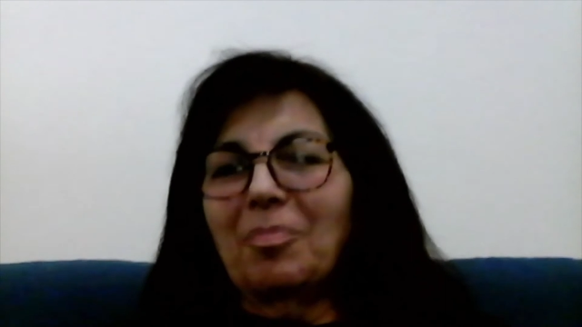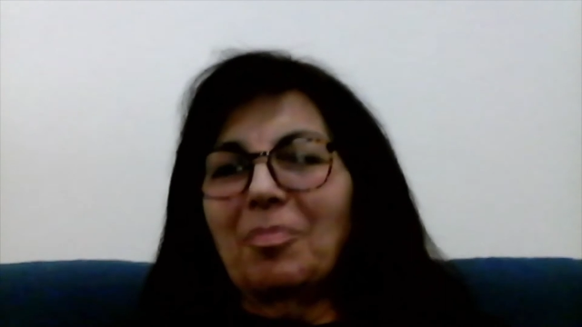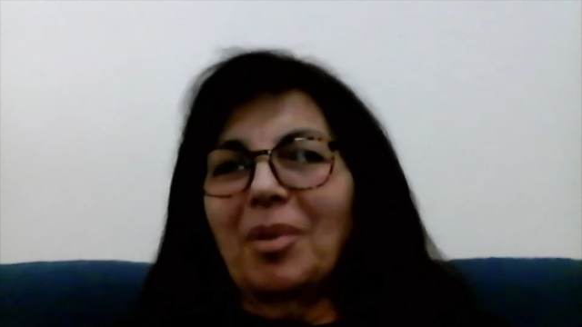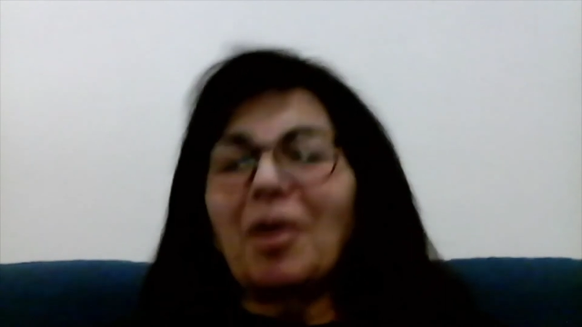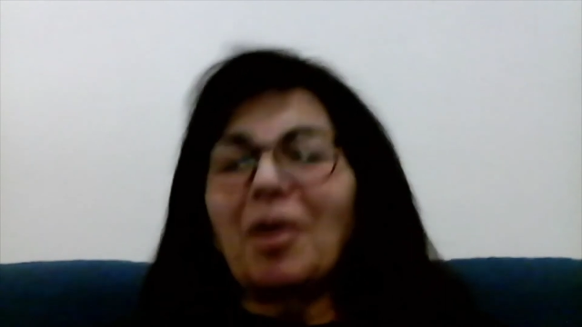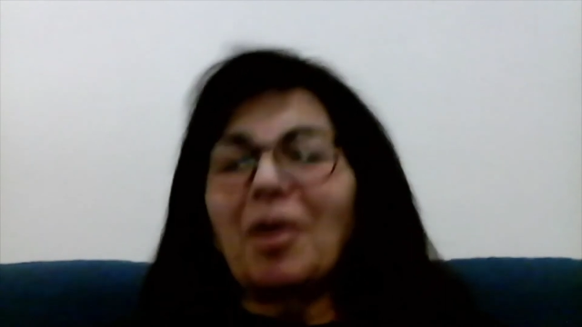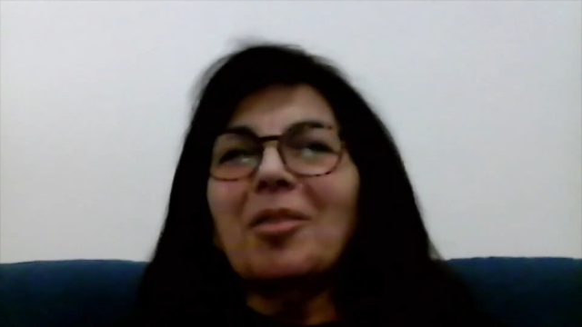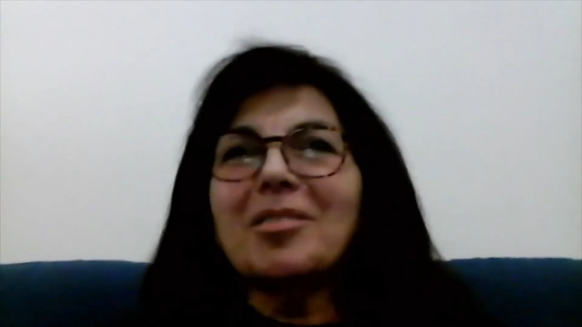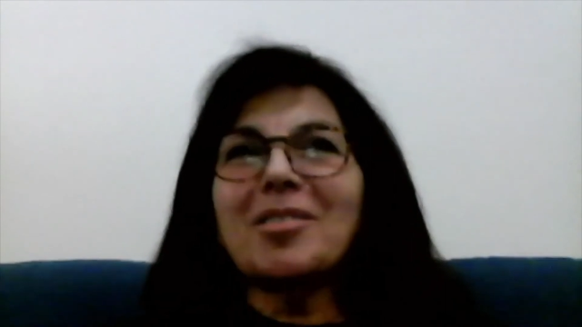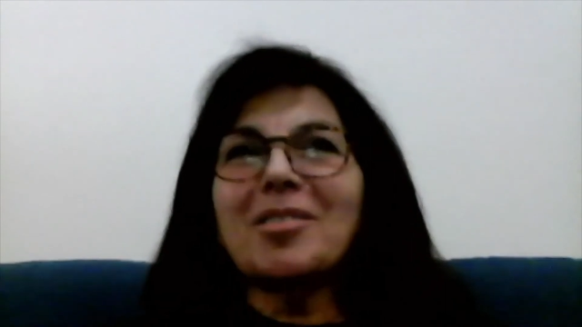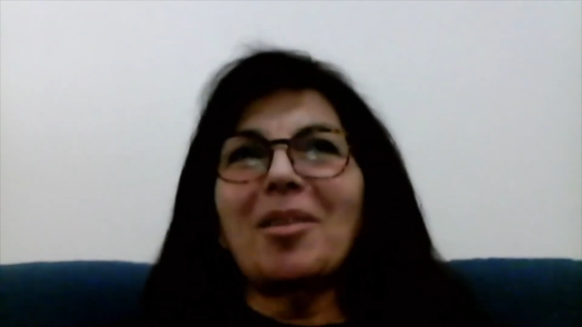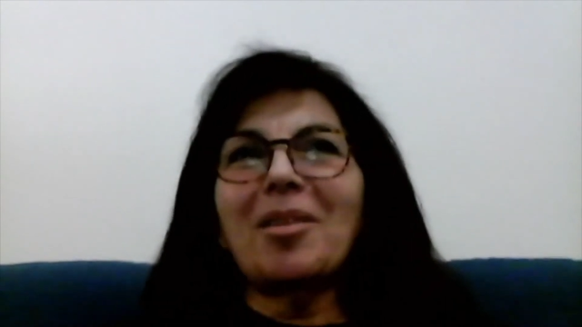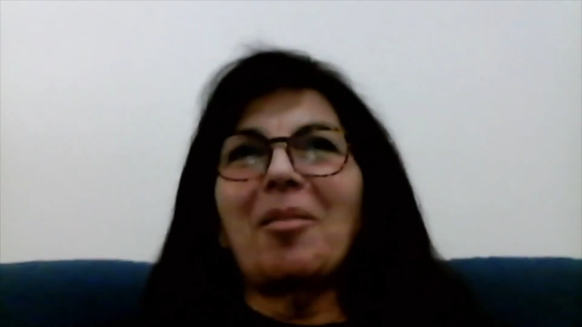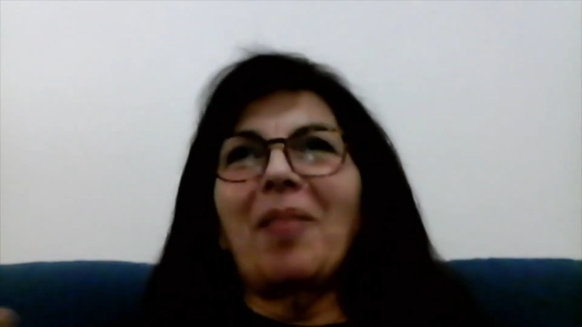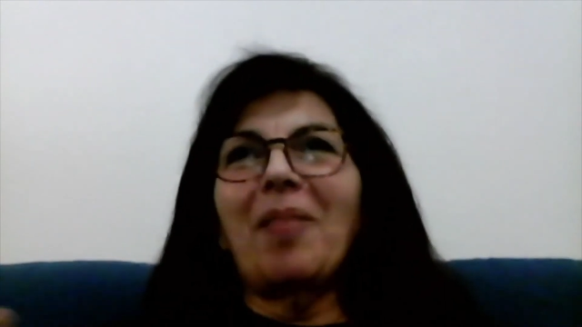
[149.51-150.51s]
but
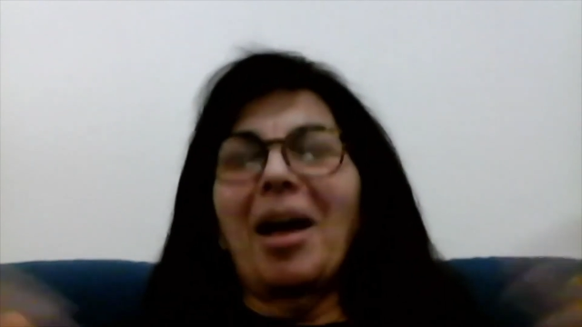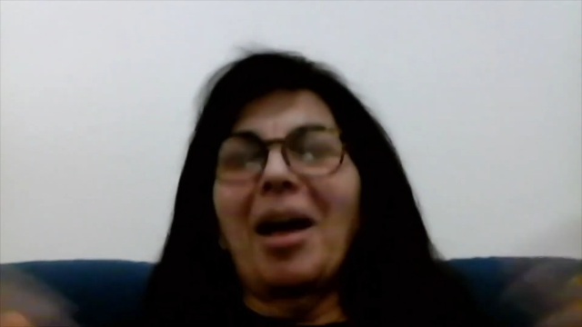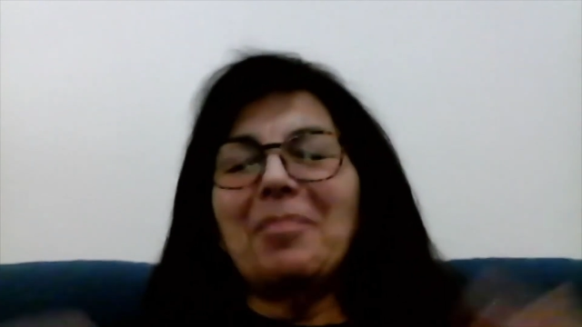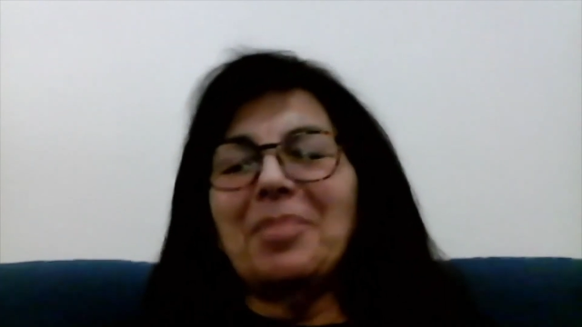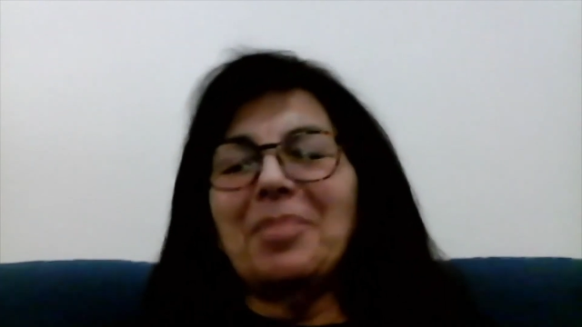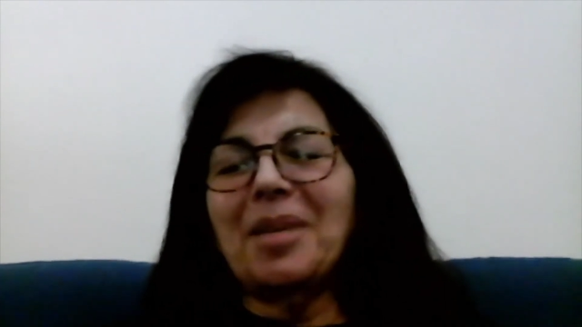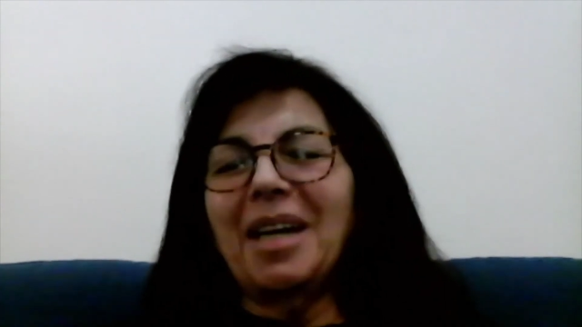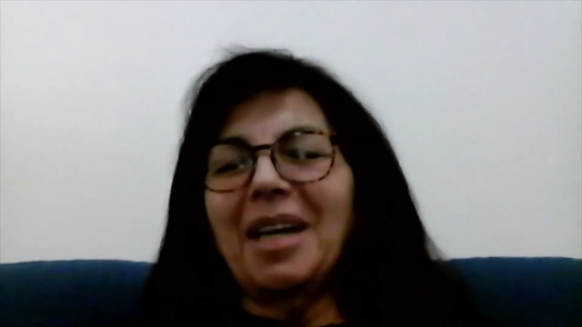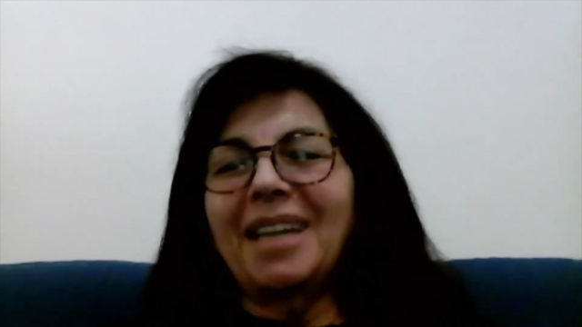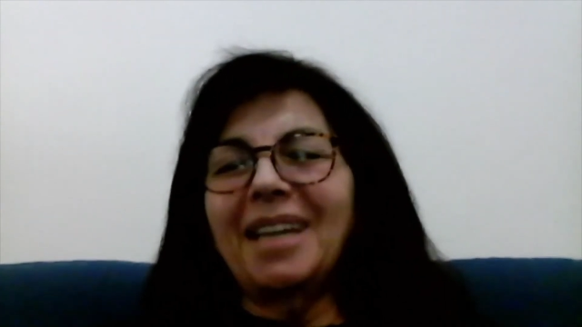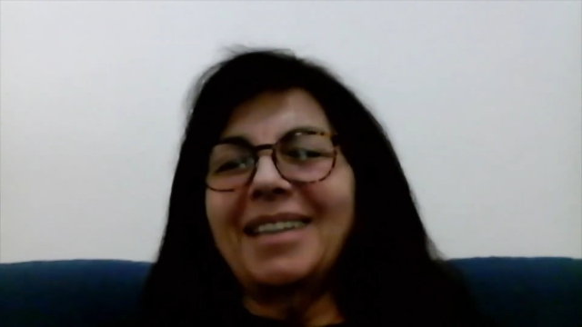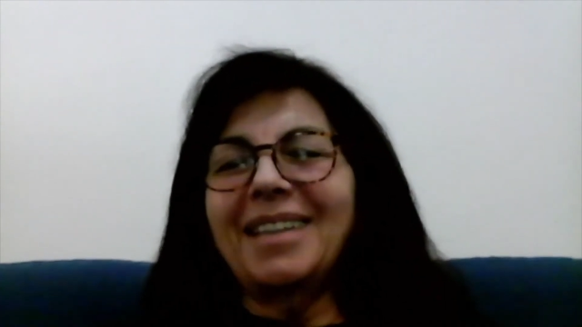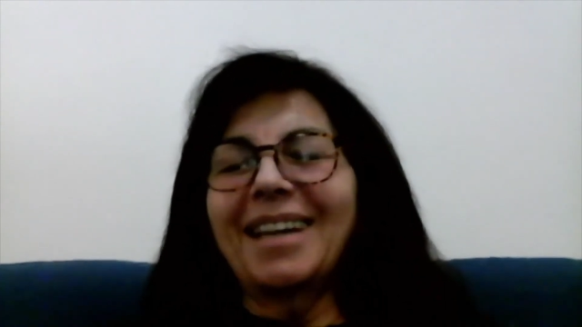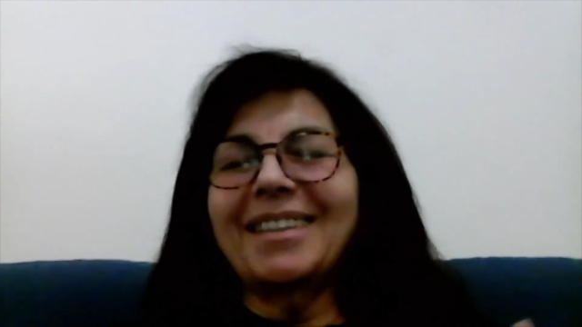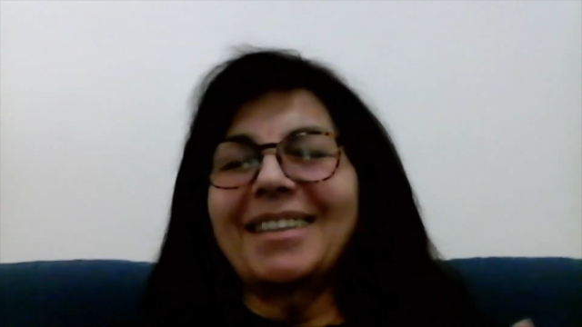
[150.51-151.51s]
also I pray
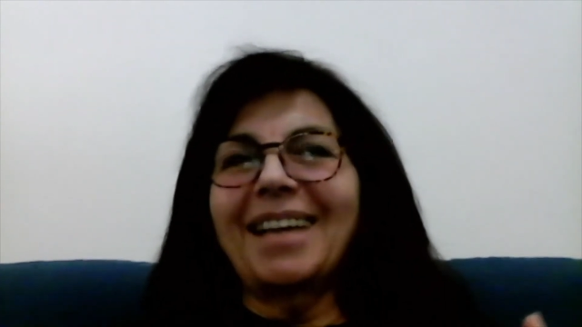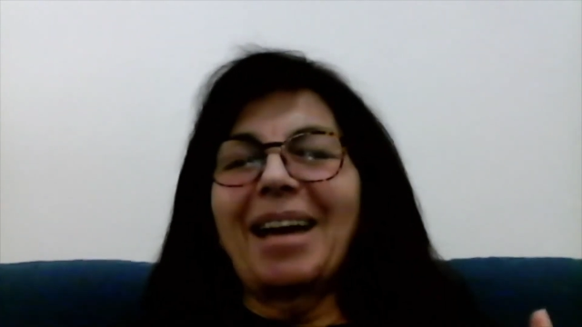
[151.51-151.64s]
that